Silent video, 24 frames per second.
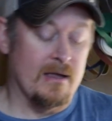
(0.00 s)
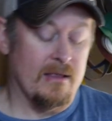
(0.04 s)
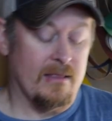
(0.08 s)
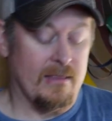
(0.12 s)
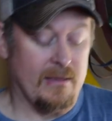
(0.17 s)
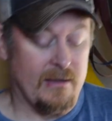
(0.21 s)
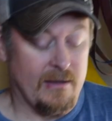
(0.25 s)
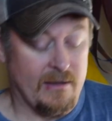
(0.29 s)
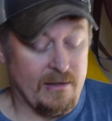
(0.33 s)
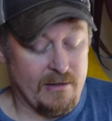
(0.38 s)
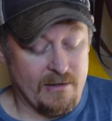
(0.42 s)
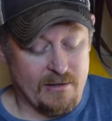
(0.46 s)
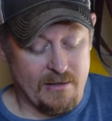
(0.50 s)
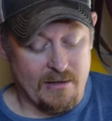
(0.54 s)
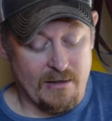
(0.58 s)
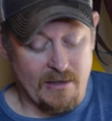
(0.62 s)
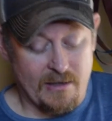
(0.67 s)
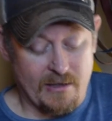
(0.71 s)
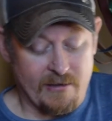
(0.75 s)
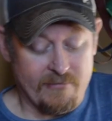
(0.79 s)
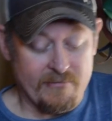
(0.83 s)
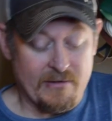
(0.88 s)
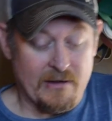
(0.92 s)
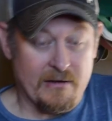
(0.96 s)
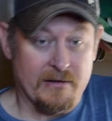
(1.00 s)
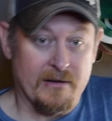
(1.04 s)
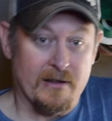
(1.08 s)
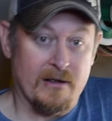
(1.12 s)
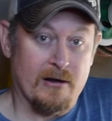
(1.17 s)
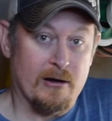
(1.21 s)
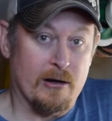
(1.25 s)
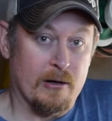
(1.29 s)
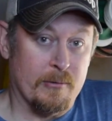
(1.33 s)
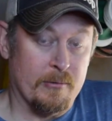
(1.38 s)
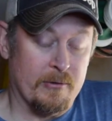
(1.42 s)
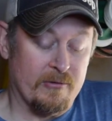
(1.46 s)
that I found at
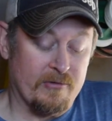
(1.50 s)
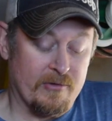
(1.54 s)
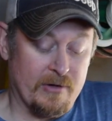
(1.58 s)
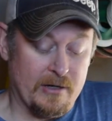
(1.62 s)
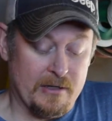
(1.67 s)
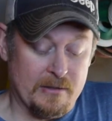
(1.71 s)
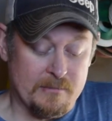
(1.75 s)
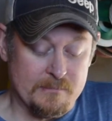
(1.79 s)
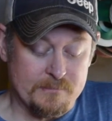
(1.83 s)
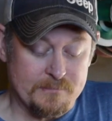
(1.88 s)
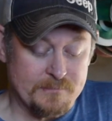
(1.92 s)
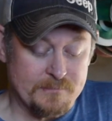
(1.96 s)
Harbor Freight.